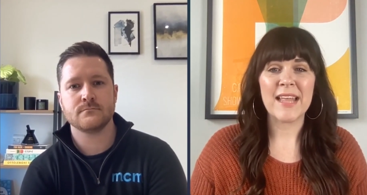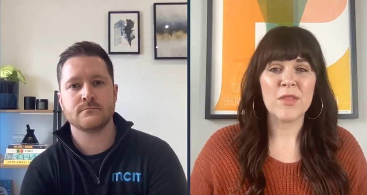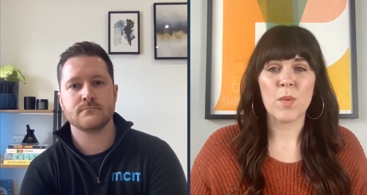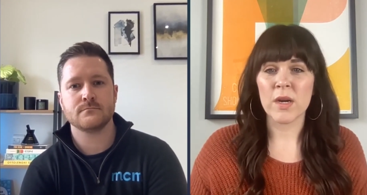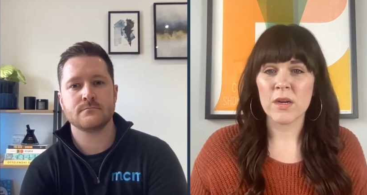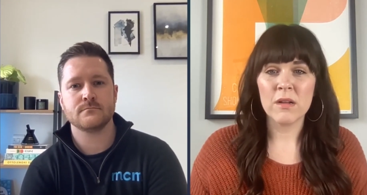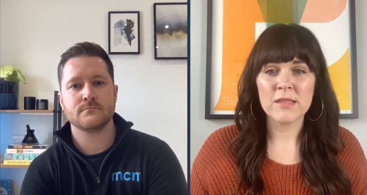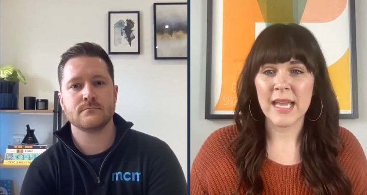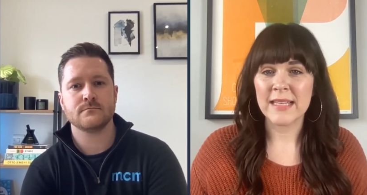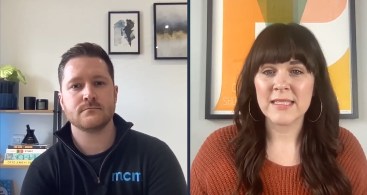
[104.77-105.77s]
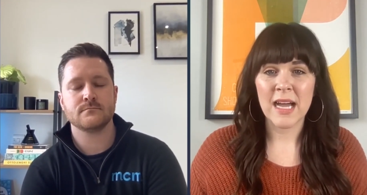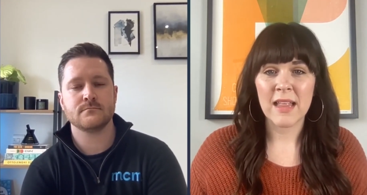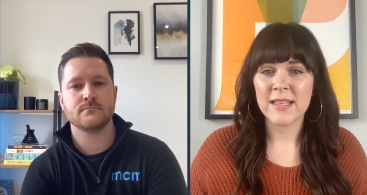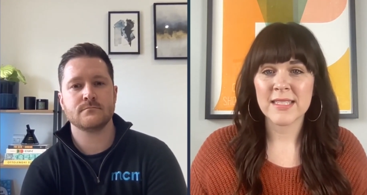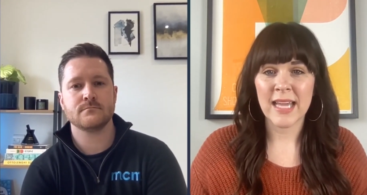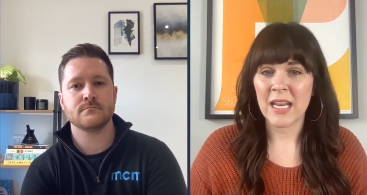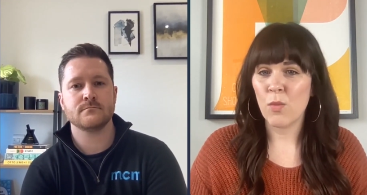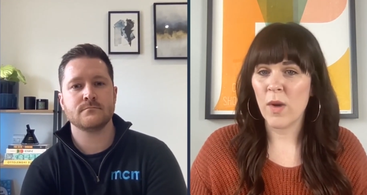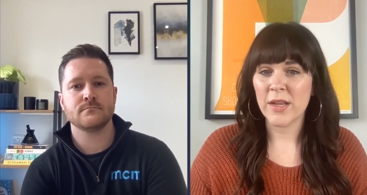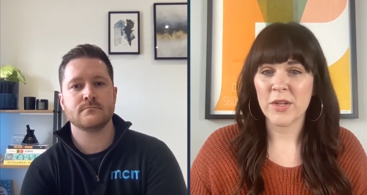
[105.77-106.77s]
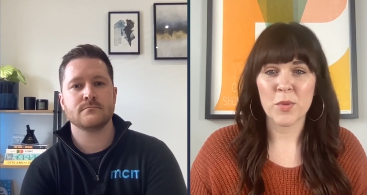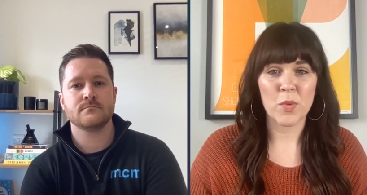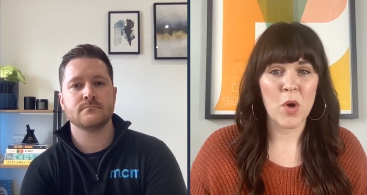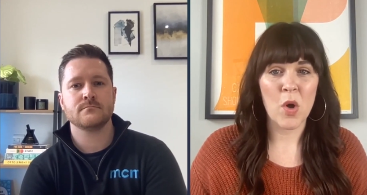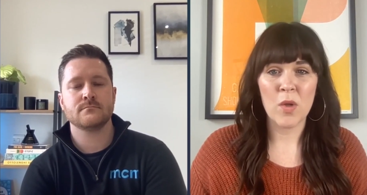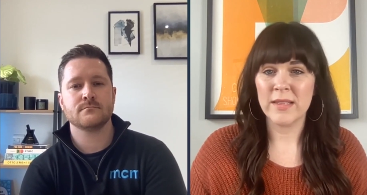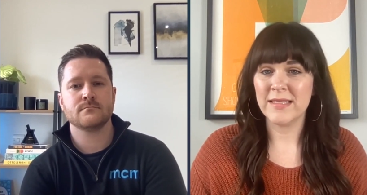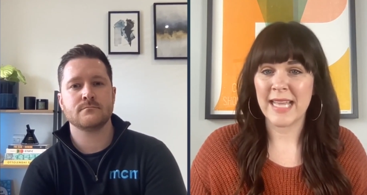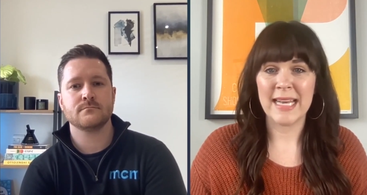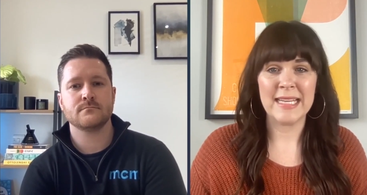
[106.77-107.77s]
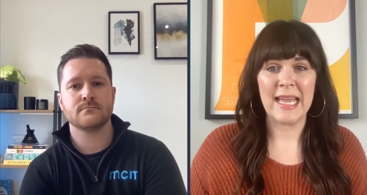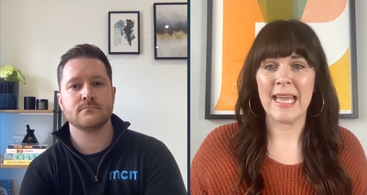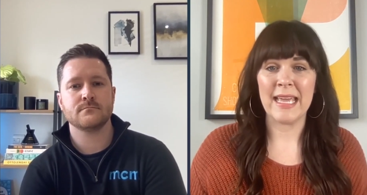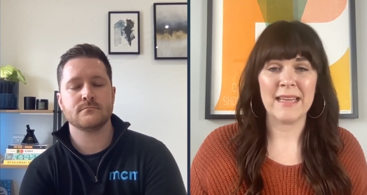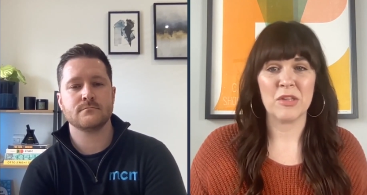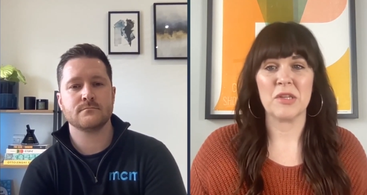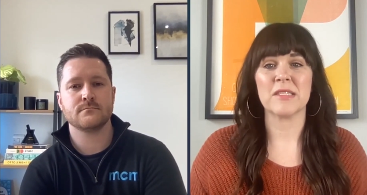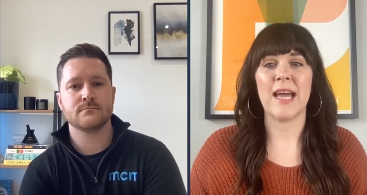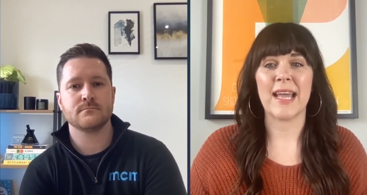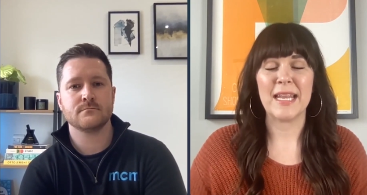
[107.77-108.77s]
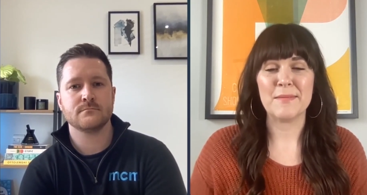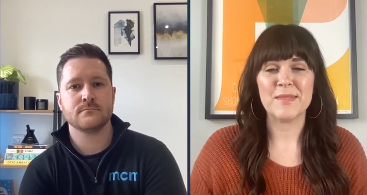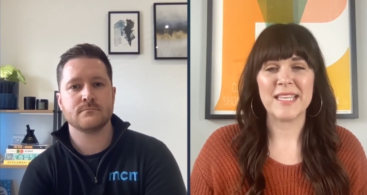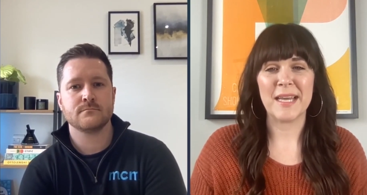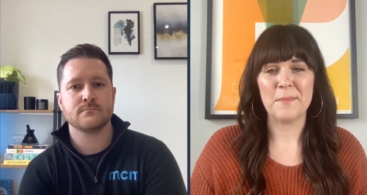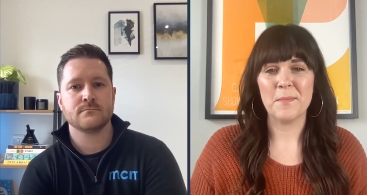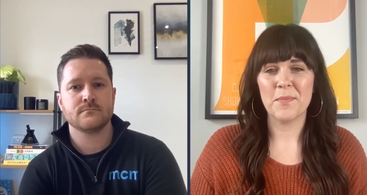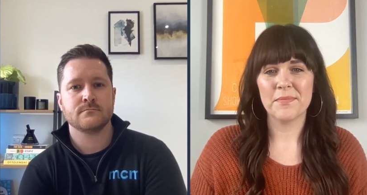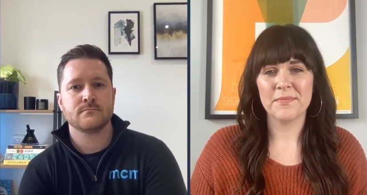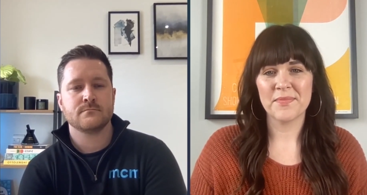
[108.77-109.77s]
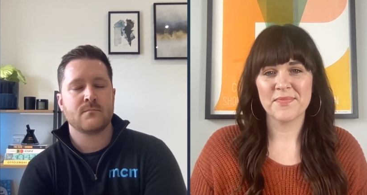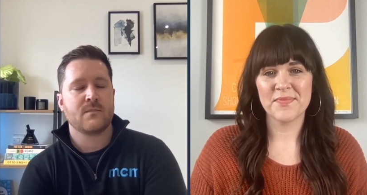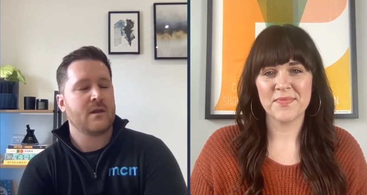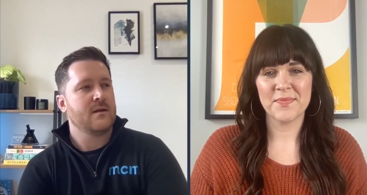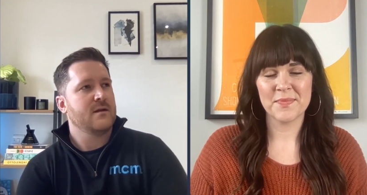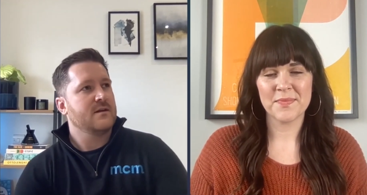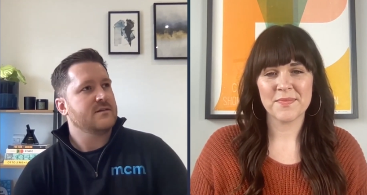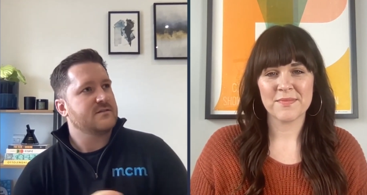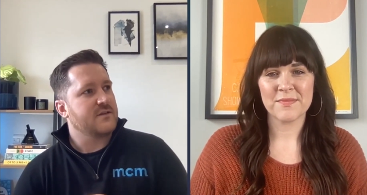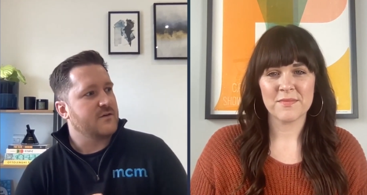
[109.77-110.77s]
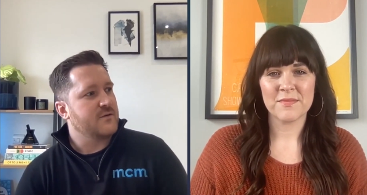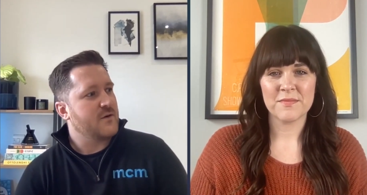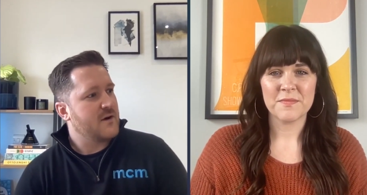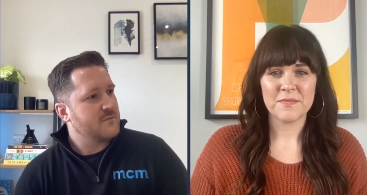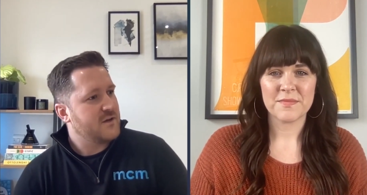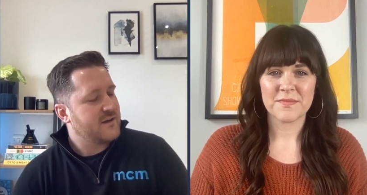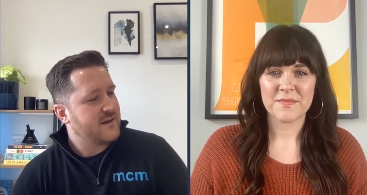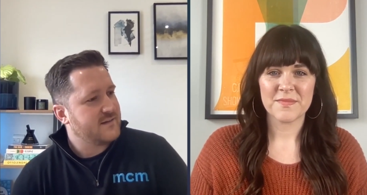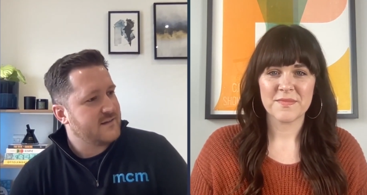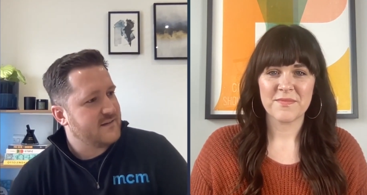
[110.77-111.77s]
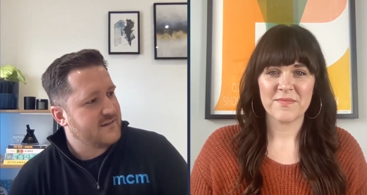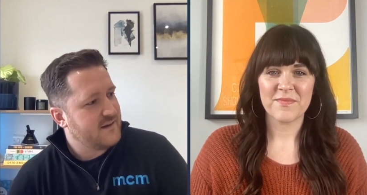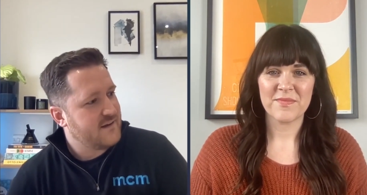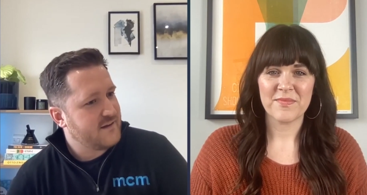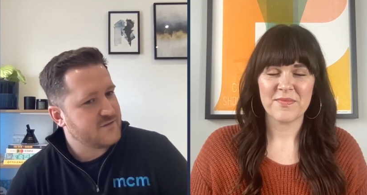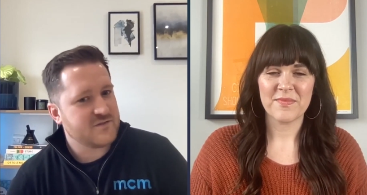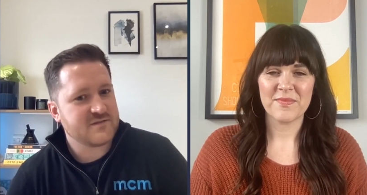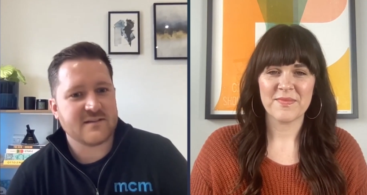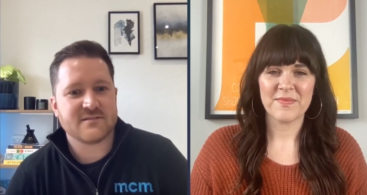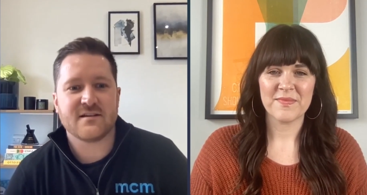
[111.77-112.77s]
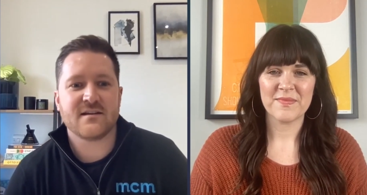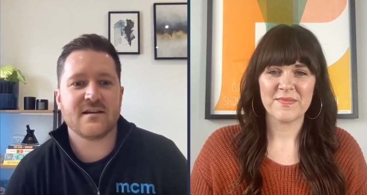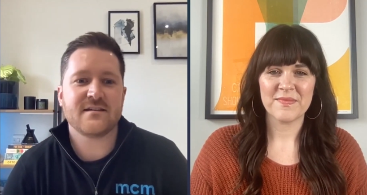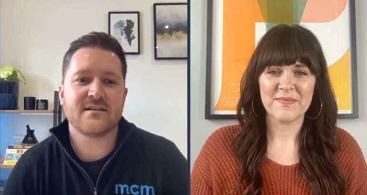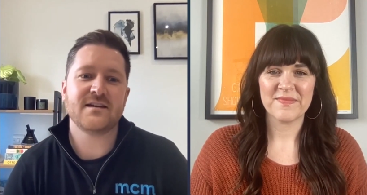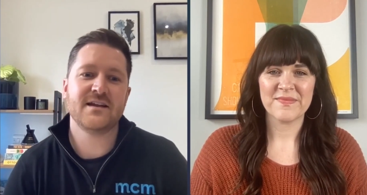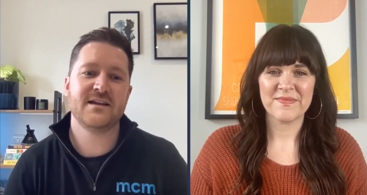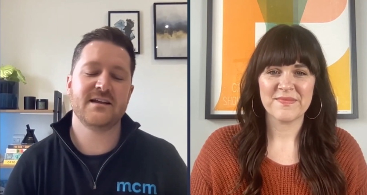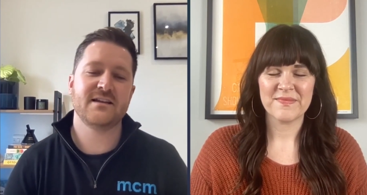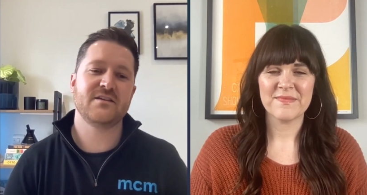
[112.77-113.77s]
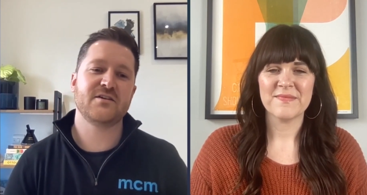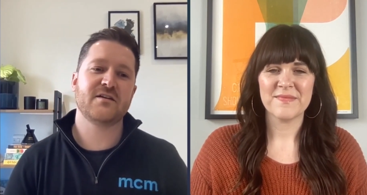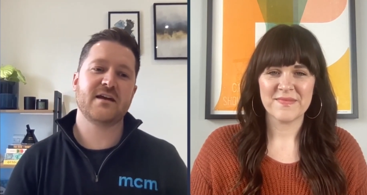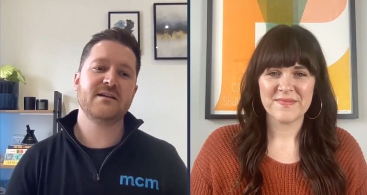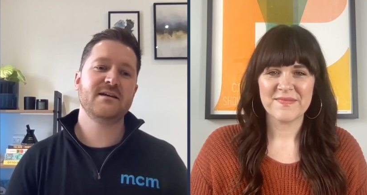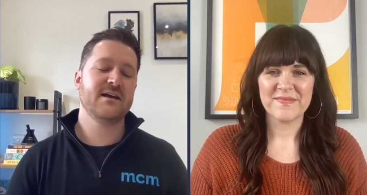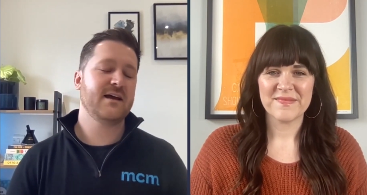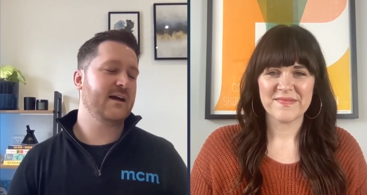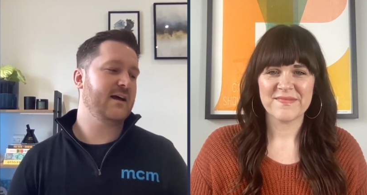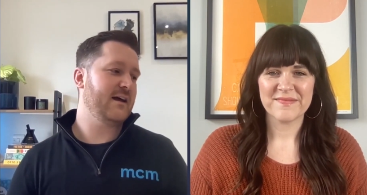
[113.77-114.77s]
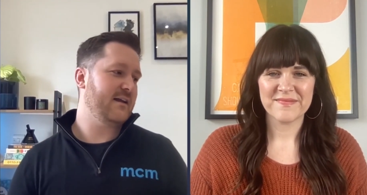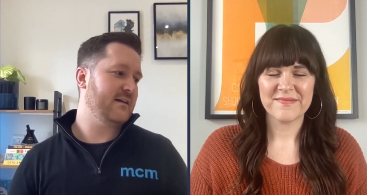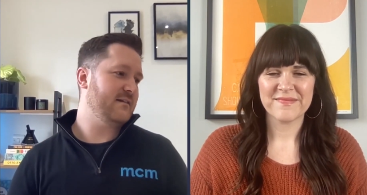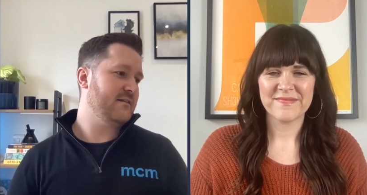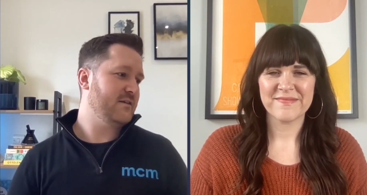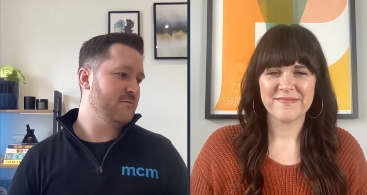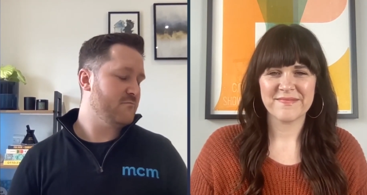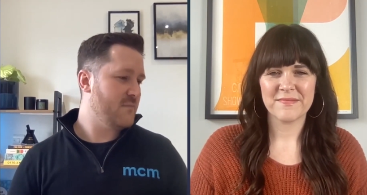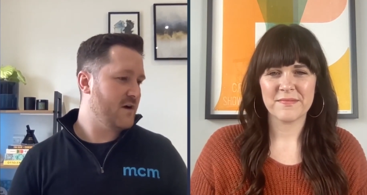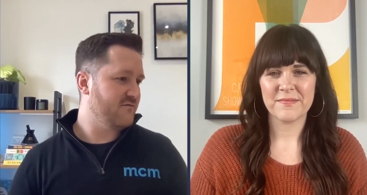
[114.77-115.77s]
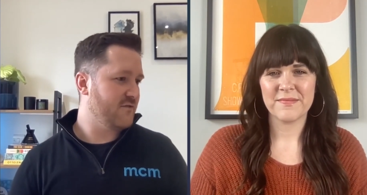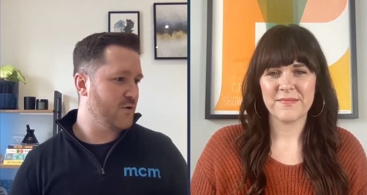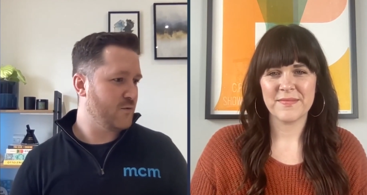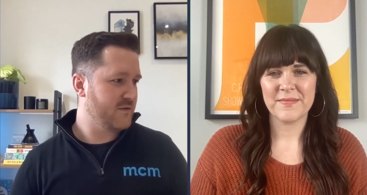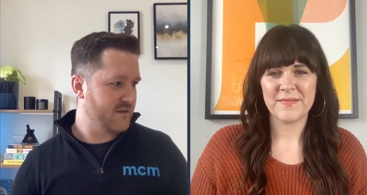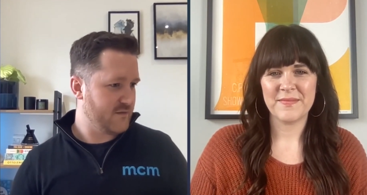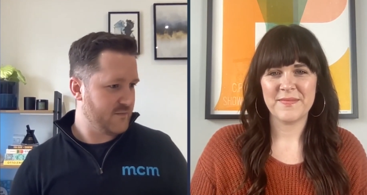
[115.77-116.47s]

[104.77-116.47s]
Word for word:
Speaker 1: in the world? And tell us kind of what your role and day to day looks like at MCM.
Speaker 2: So I'm located uh, just outside London in the UK, and my role within the